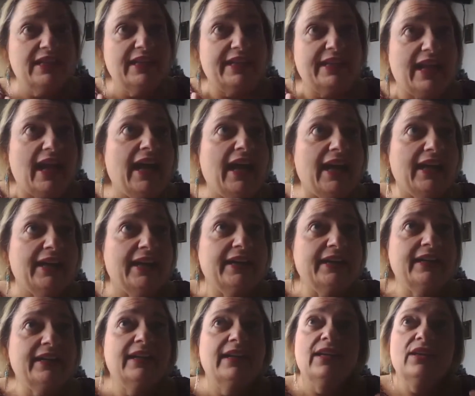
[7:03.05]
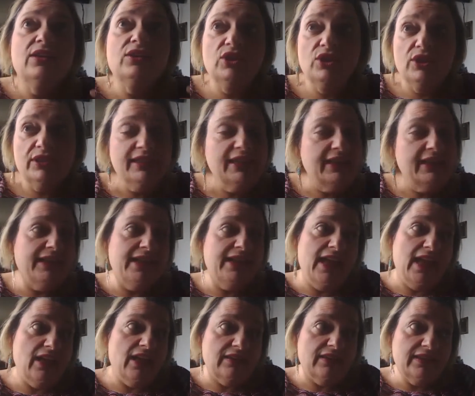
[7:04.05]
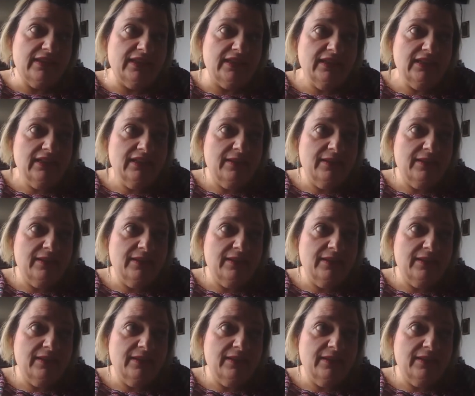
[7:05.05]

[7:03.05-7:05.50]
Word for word: guy looking healthy,